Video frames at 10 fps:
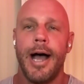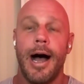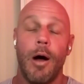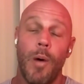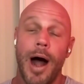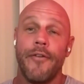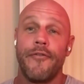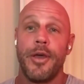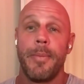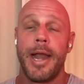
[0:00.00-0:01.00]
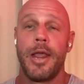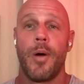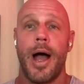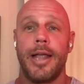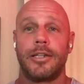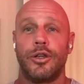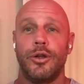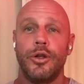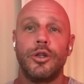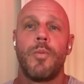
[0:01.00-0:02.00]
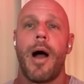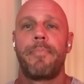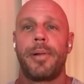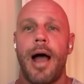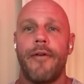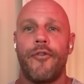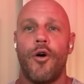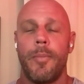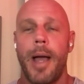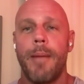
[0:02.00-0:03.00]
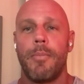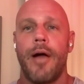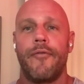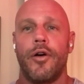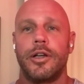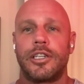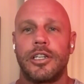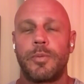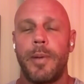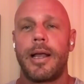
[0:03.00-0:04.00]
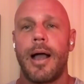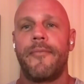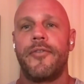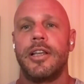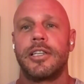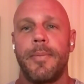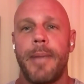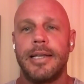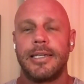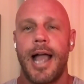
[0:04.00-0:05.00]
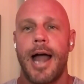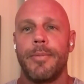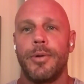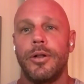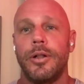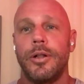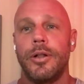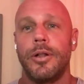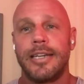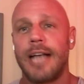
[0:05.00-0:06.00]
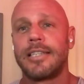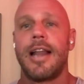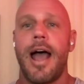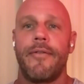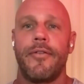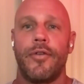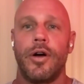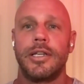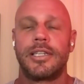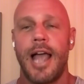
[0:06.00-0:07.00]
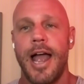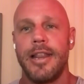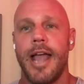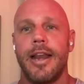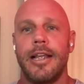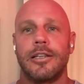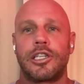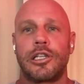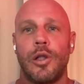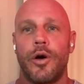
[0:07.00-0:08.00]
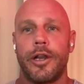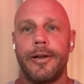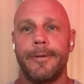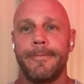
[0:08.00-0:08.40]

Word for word: Uh, one of them anyway, to use my platform and my voice to speak up for this amazing animal that doesn't have a voice and yet is slaughtered.